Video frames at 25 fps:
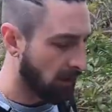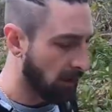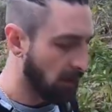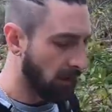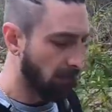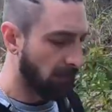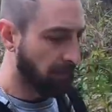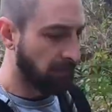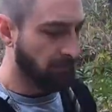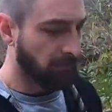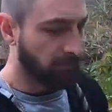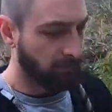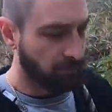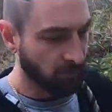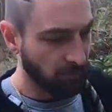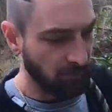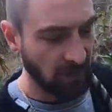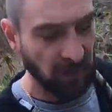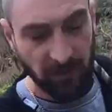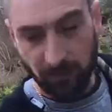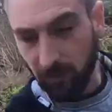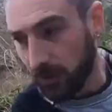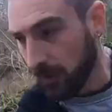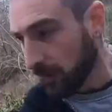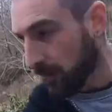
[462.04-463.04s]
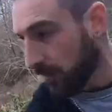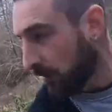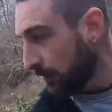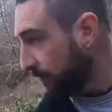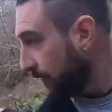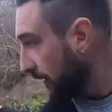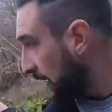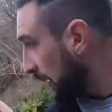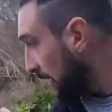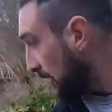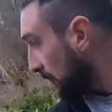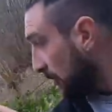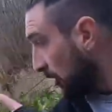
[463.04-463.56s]
Um, there's one
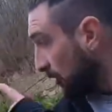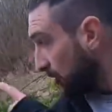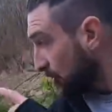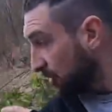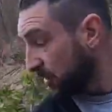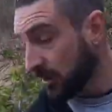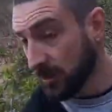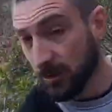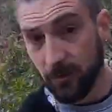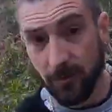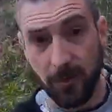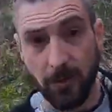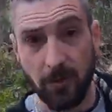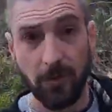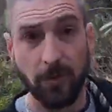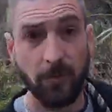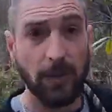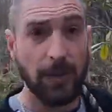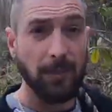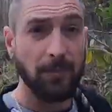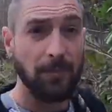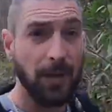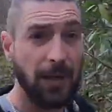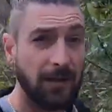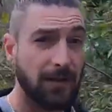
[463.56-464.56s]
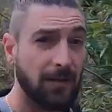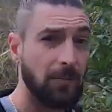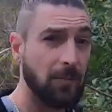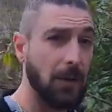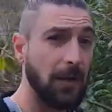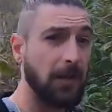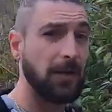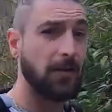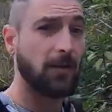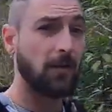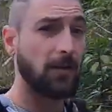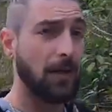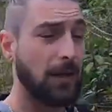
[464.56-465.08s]
over there, I might show you it on the way back,
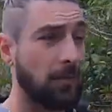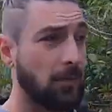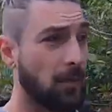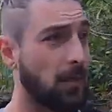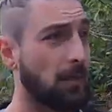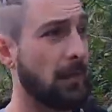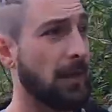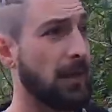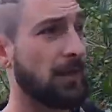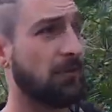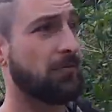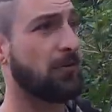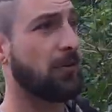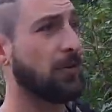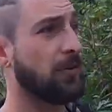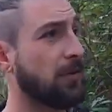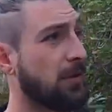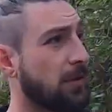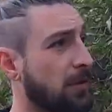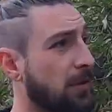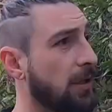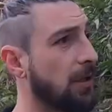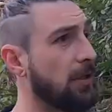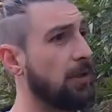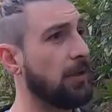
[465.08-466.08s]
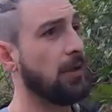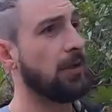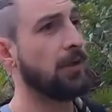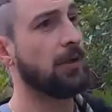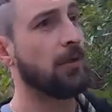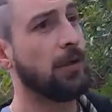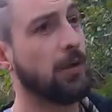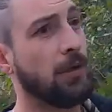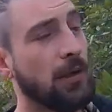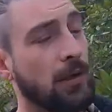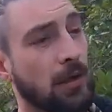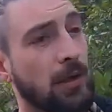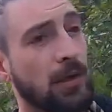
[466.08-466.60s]
depending on how my battery's looking.
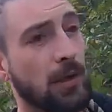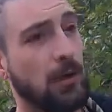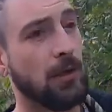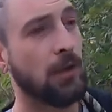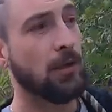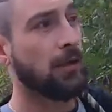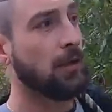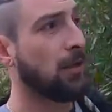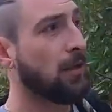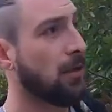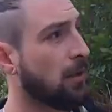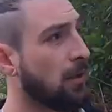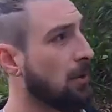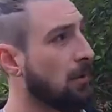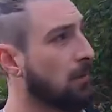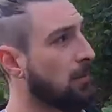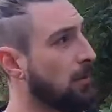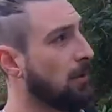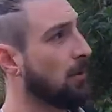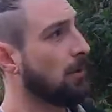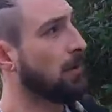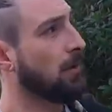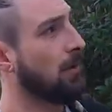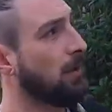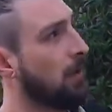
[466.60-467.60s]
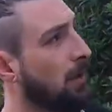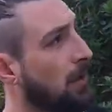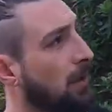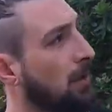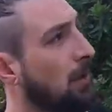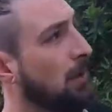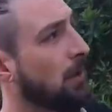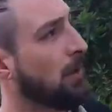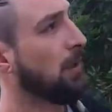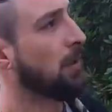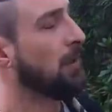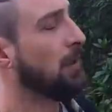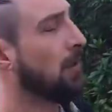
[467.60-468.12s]
But,
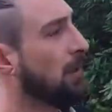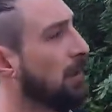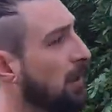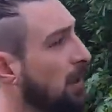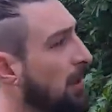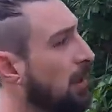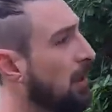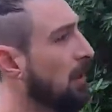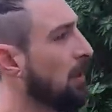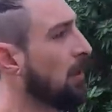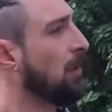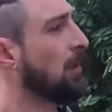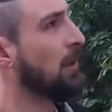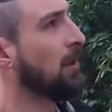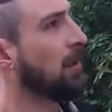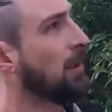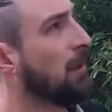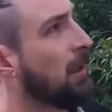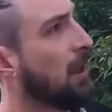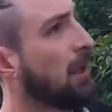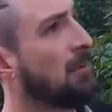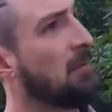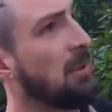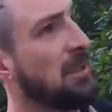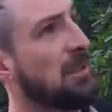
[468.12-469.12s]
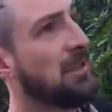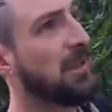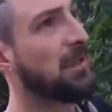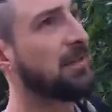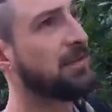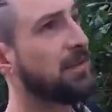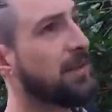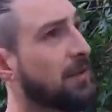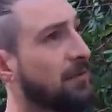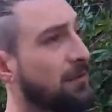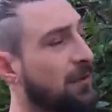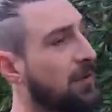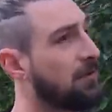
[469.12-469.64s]
I mean,
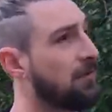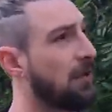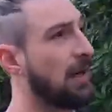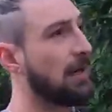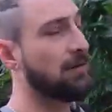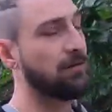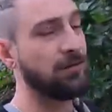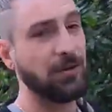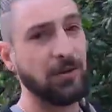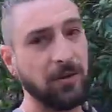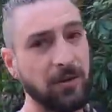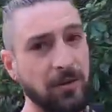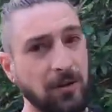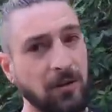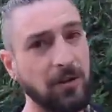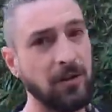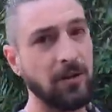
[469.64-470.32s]
there's nothing around.